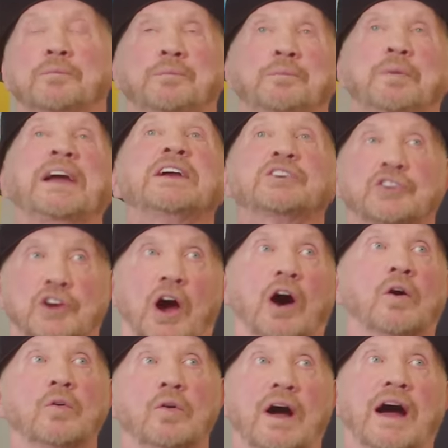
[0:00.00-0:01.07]
big show,
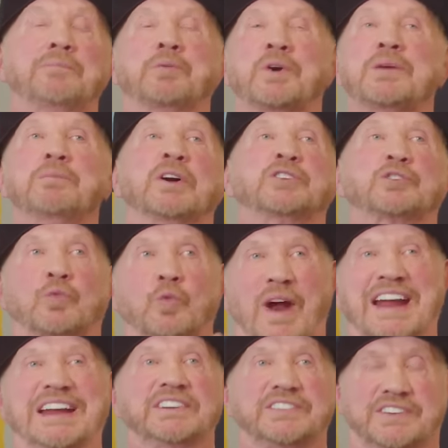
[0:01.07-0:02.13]
I pretty much
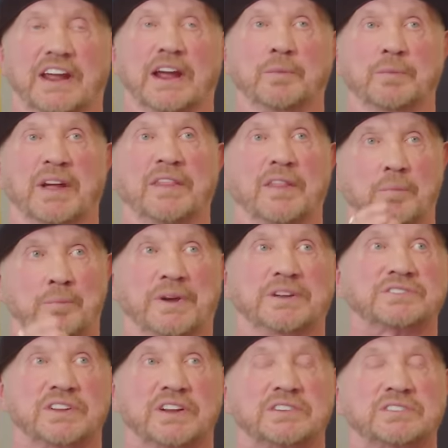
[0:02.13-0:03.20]
raised him in the
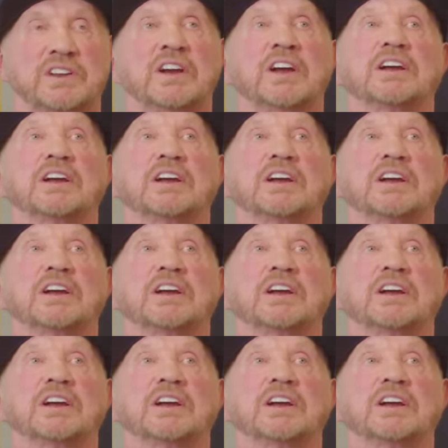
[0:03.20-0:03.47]
business,